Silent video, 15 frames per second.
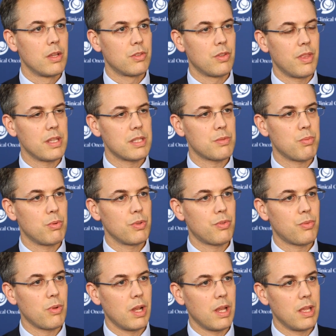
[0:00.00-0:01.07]
So this was
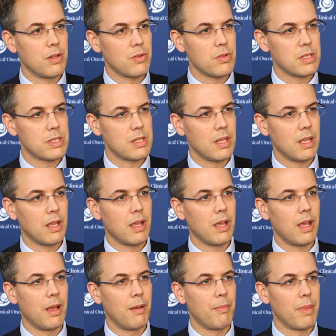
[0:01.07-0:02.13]
really interesting.
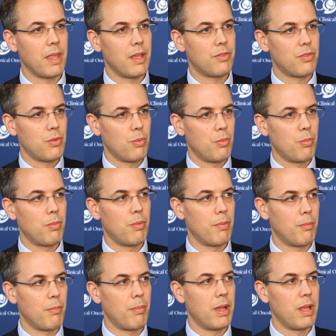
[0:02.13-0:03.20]
Um, as you
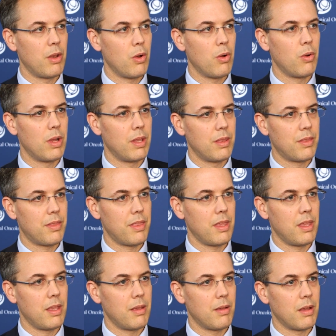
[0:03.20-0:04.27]
may know, and the
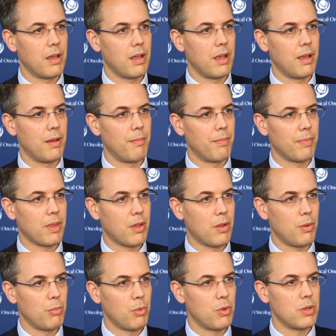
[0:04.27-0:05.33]
um,
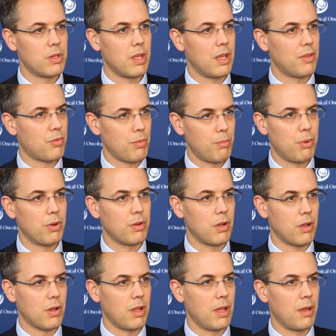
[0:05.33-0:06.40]
community has reported
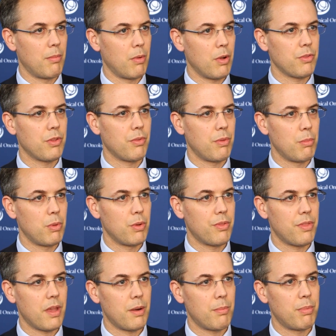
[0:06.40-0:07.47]
um, lots of
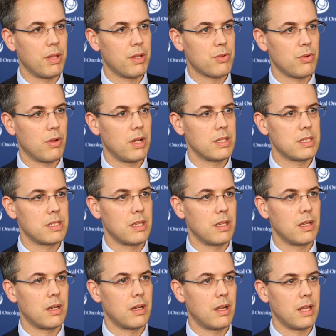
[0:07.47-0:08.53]
immunotherapy trials
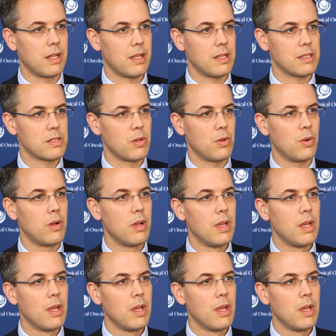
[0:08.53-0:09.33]
here at ASCO.